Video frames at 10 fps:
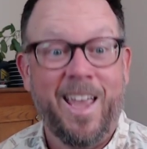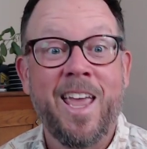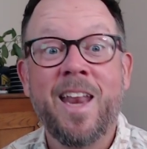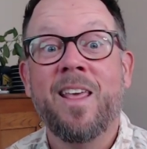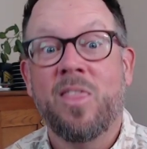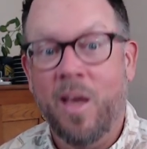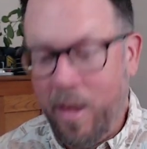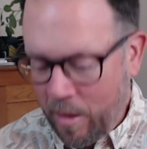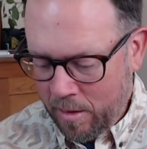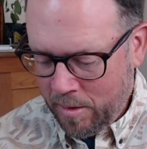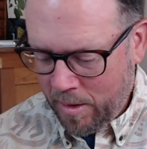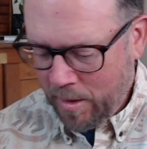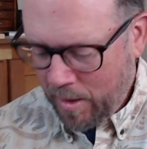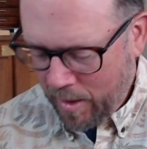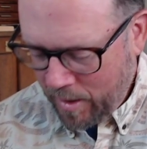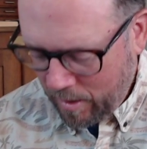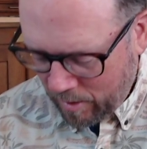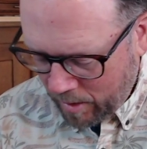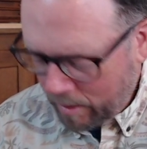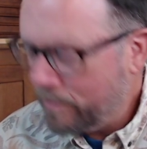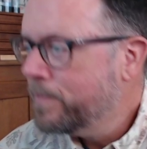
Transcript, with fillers: anything, anything.